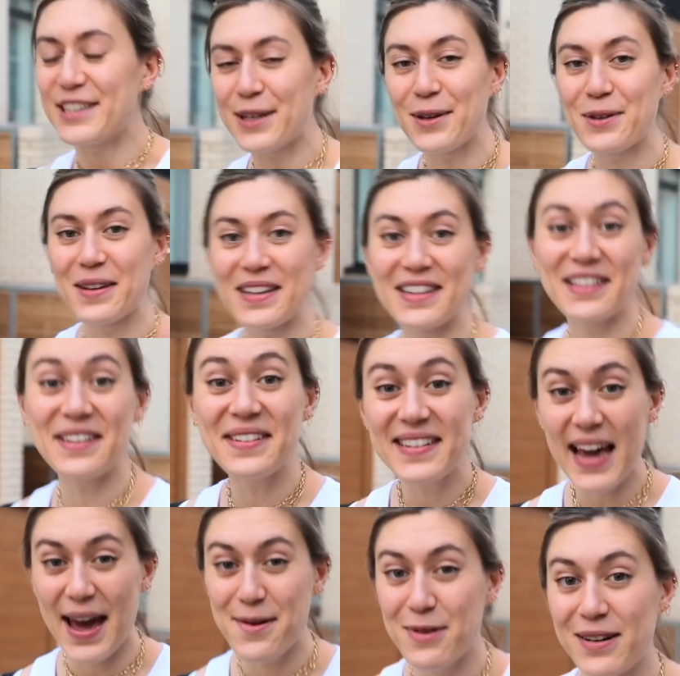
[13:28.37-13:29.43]
So in the
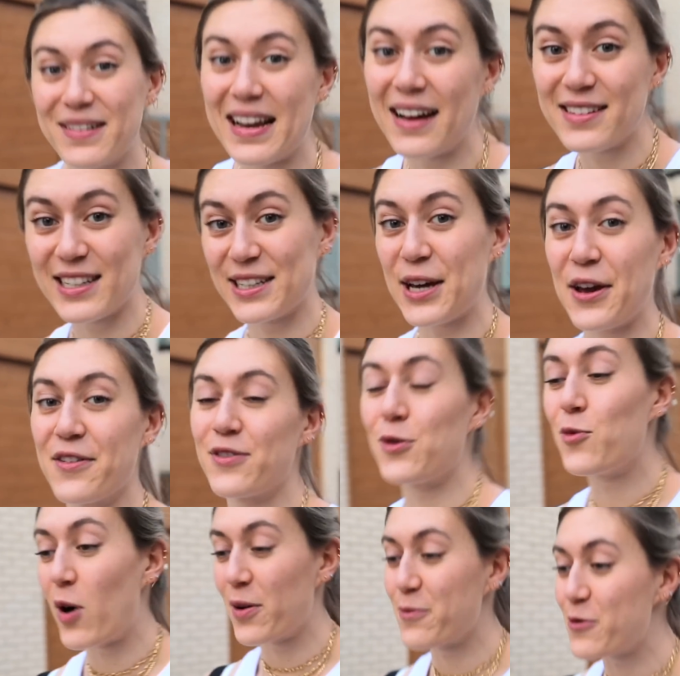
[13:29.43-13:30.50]
UK, we're allowed to go for
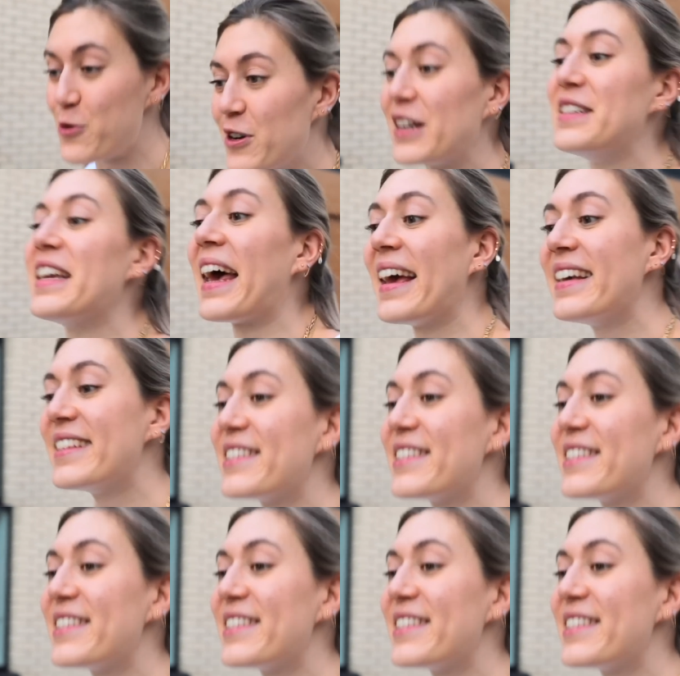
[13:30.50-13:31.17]
one walk a day.